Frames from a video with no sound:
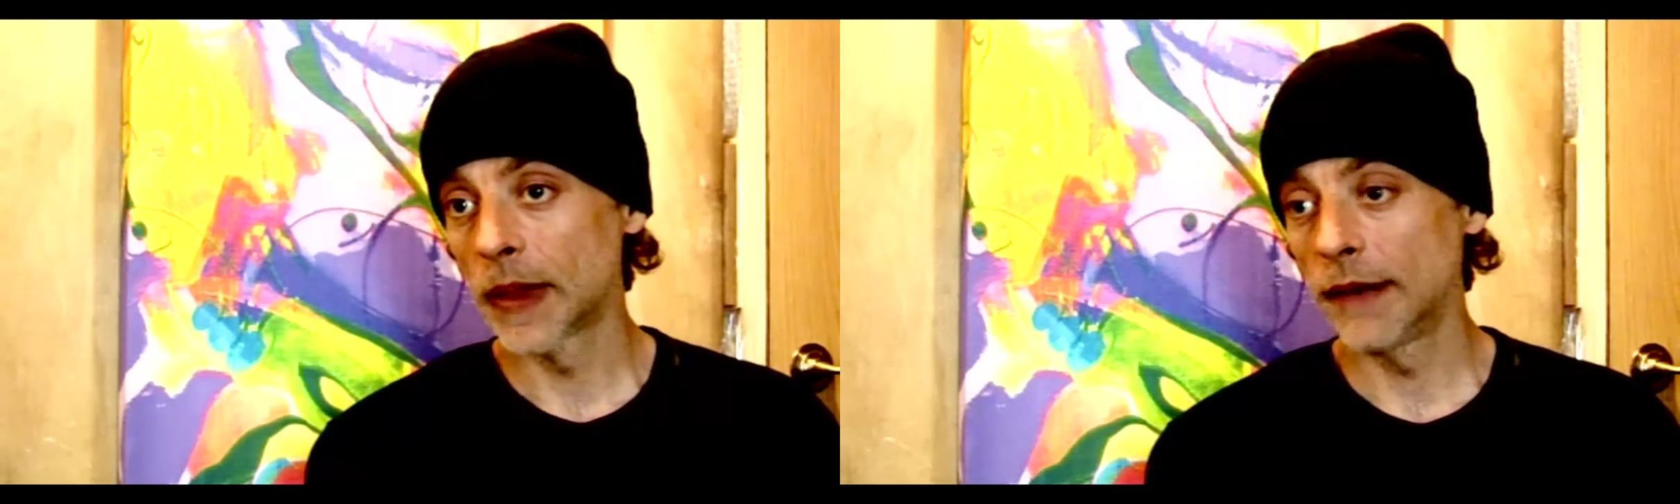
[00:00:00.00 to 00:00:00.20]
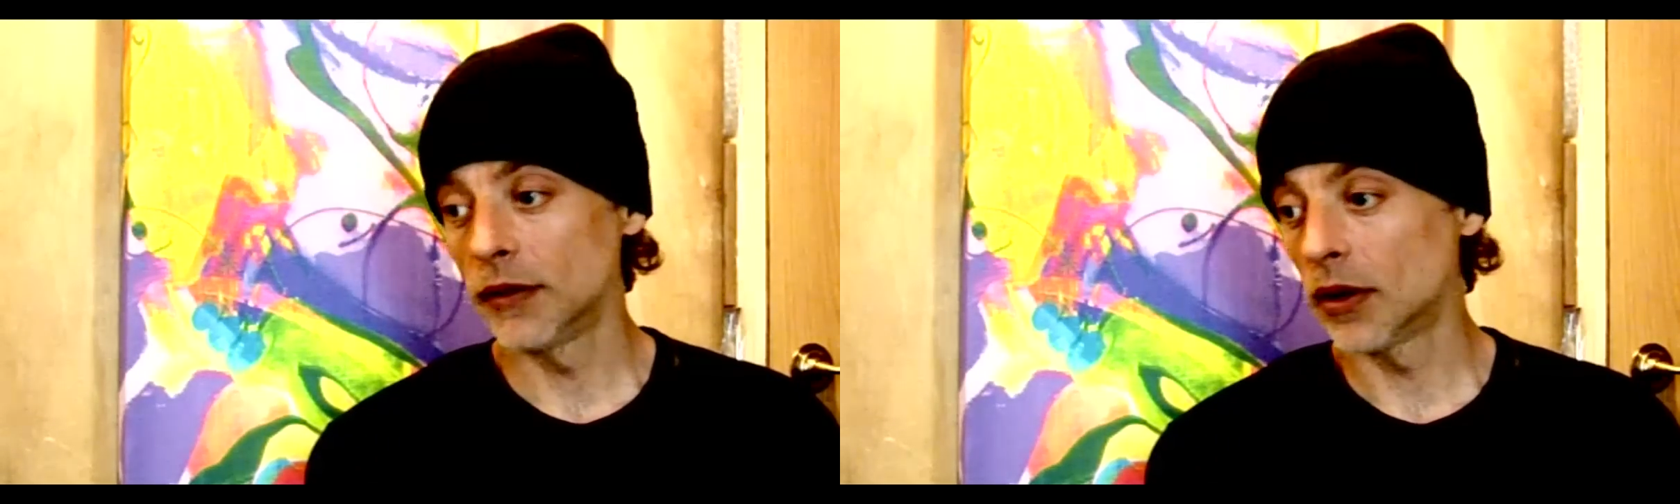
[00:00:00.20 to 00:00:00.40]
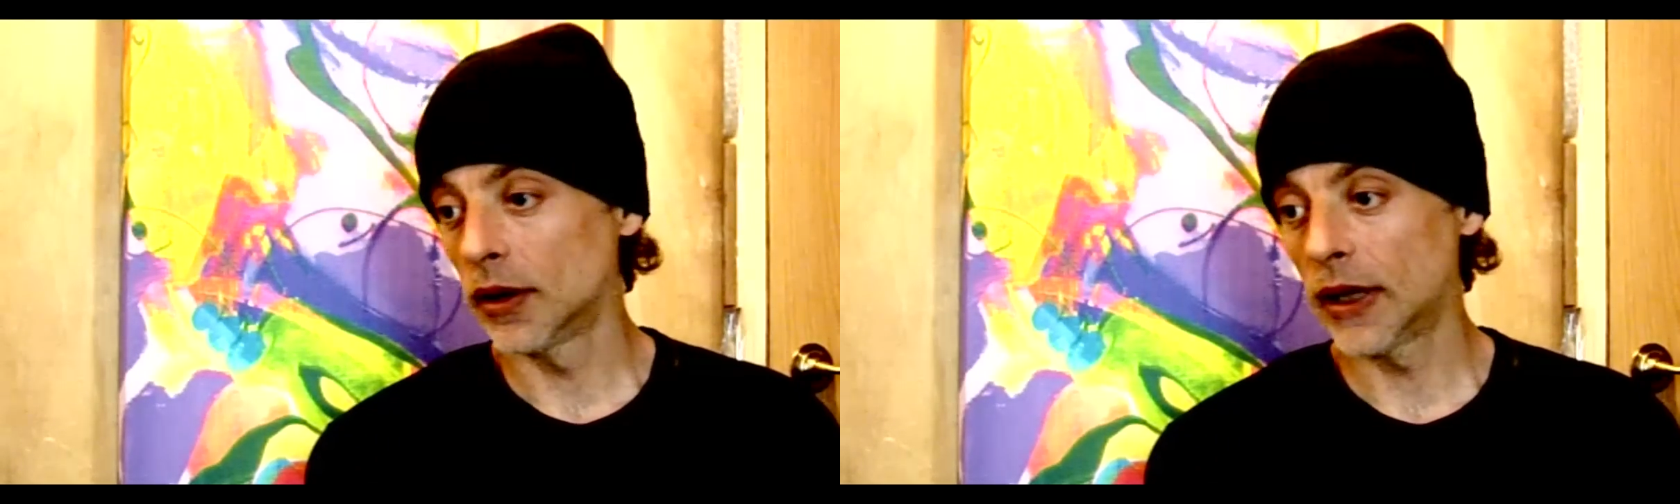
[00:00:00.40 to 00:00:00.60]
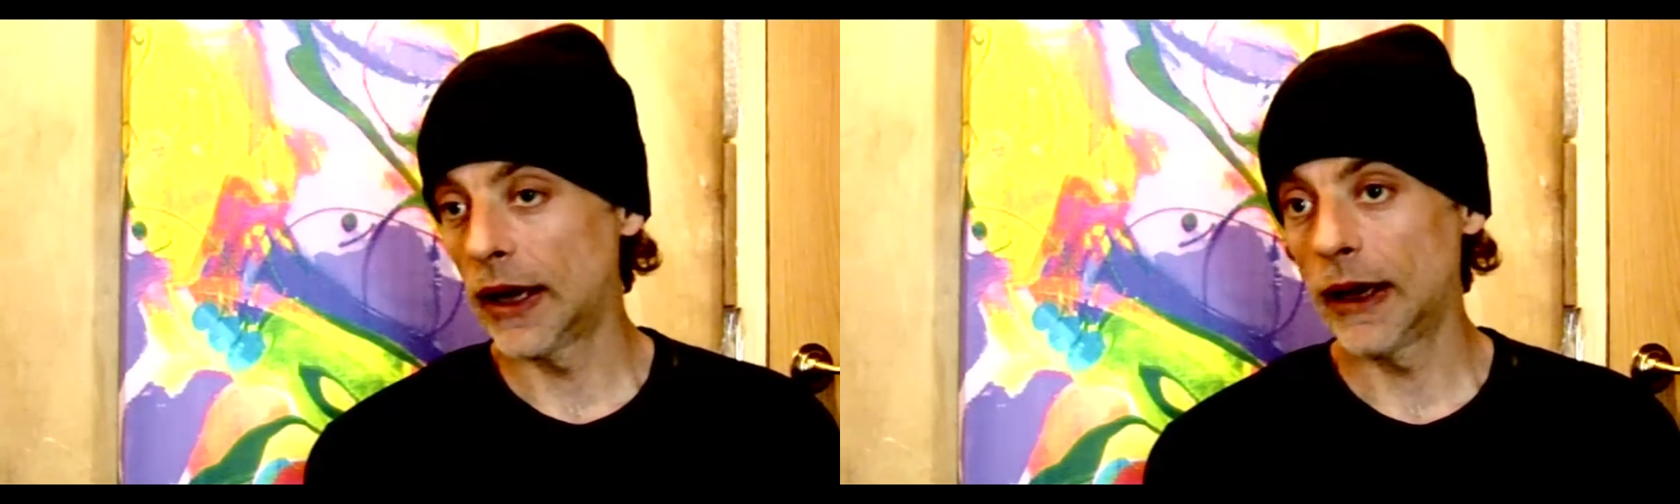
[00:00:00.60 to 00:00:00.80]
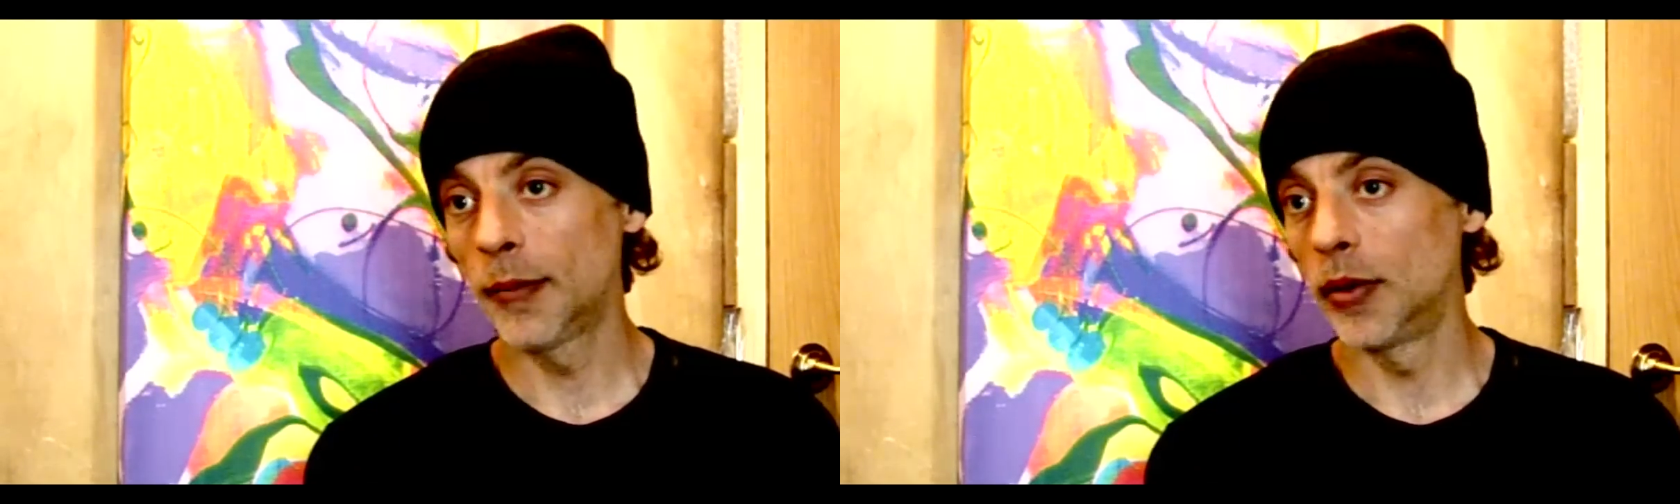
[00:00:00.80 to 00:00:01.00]
If none of that
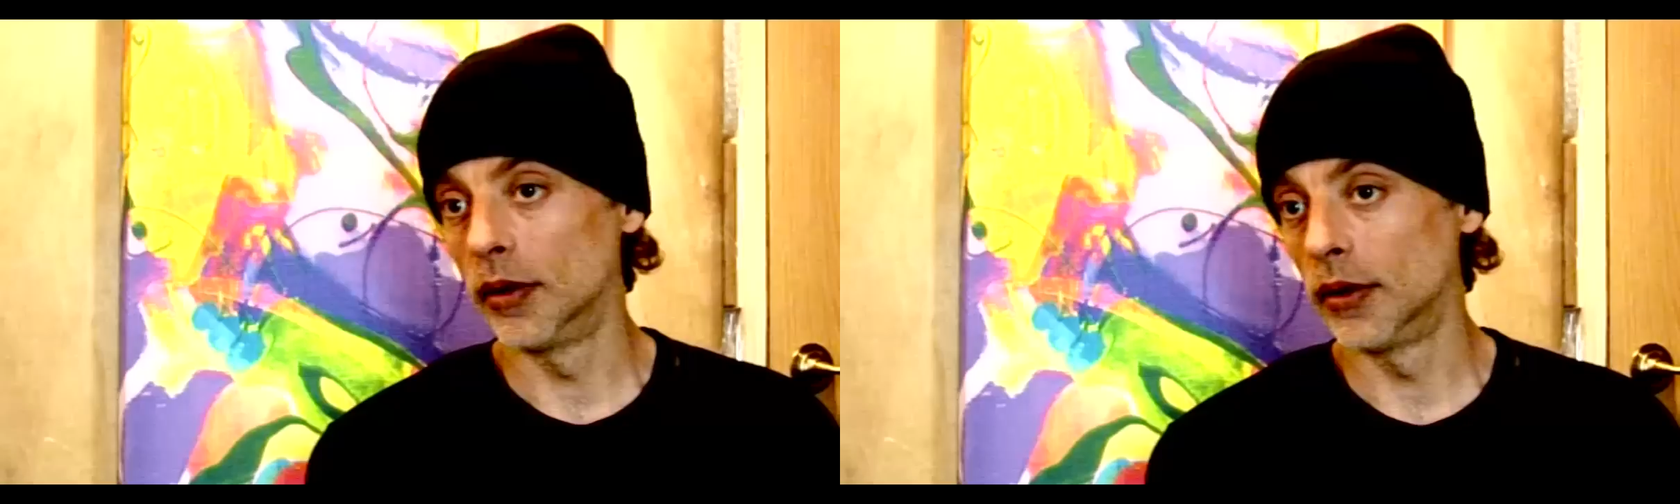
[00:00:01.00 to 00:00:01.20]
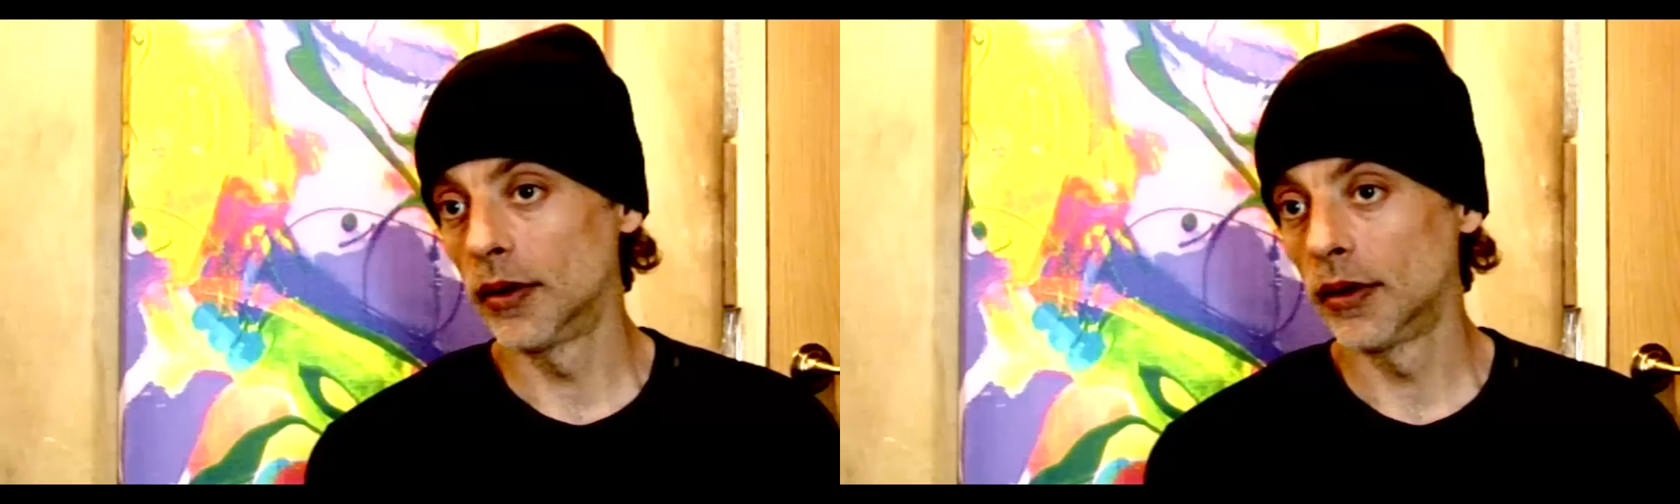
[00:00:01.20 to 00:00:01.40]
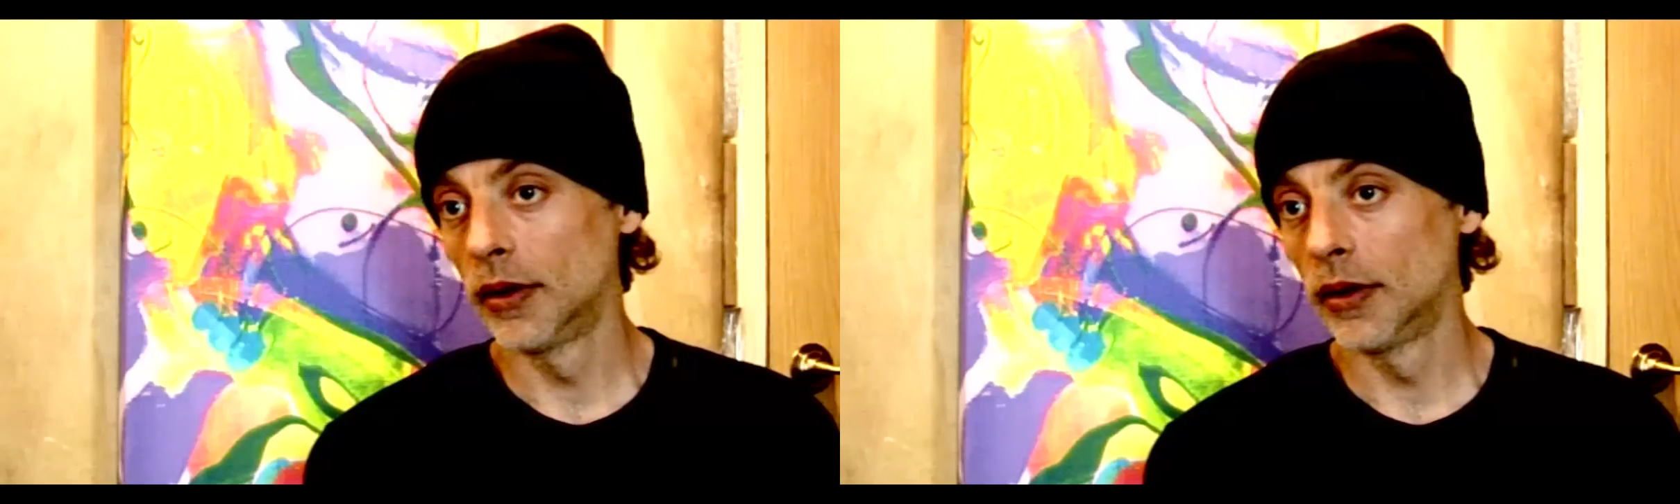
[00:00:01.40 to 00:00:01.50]
happened,